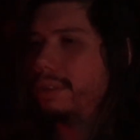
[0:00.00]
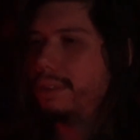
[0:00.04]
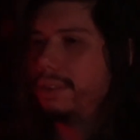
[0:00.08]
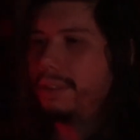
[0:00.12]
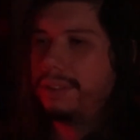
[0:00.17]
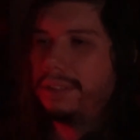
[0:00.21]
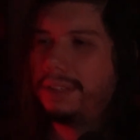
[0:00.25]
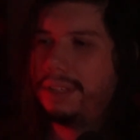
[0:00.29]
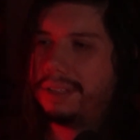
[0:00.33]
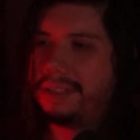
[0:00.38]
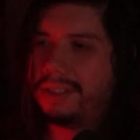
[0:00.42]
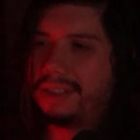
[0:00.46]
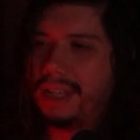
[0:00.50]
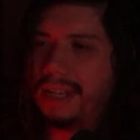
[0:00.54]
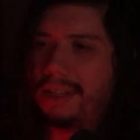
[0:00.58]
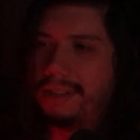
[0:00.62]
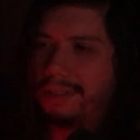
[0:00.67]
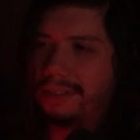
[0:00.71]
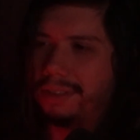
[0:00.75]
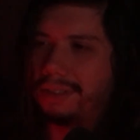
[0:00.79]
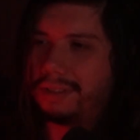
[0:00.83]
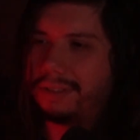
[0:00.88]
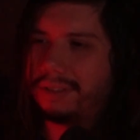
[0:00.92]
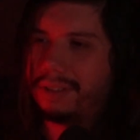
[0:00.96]
This
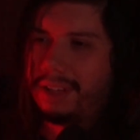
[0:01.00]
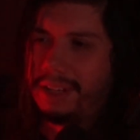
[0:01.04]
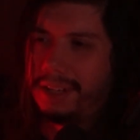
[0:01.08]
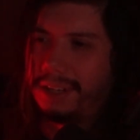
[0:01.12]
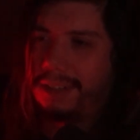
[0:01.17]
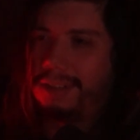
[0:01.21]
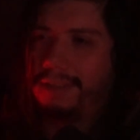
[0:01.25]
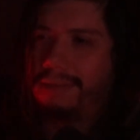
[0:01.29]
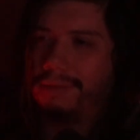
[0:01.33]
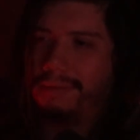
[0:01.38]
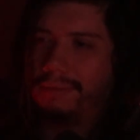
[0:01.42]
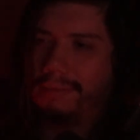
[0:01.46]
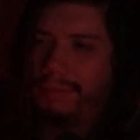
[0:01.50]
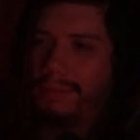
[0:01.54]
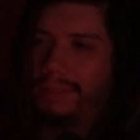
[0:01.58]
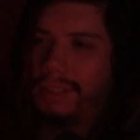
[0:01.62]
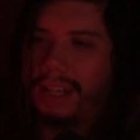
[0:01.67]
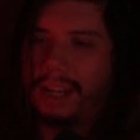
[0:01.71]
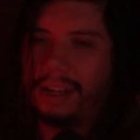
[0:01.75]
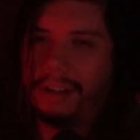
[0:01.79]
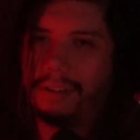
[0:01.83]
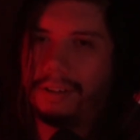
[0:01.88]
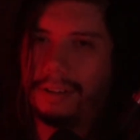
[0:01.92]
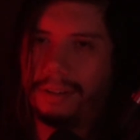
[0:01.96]
sounds like
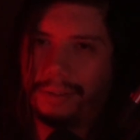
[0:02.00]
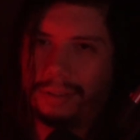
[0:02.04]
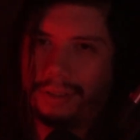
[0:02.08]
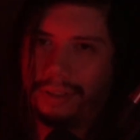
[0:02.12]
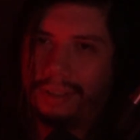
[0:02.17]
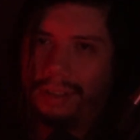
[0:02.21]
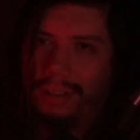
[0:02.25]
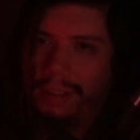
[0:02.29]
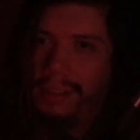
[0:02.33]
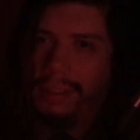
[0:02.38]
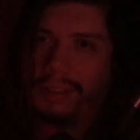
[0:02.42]
Kylo's.